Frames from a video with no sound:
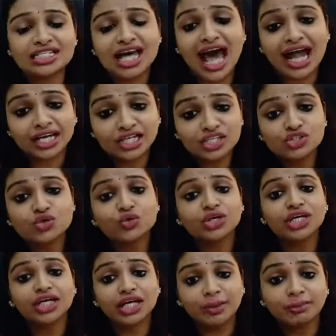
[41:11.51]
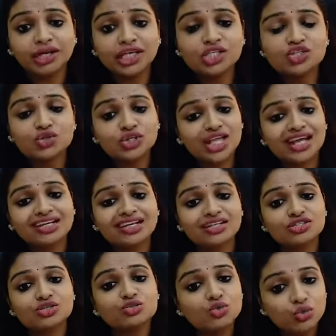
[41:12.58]
an antisoric remedy so that there
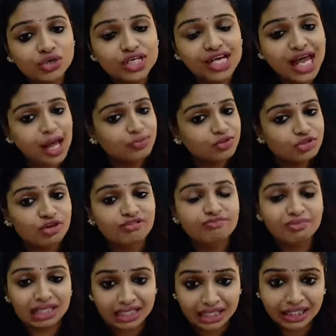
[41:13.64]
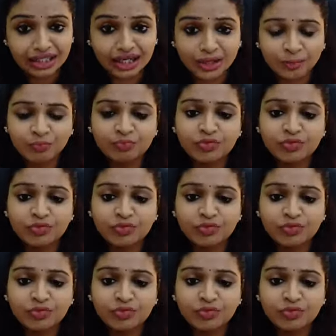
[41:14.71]
is no relapse of malaria.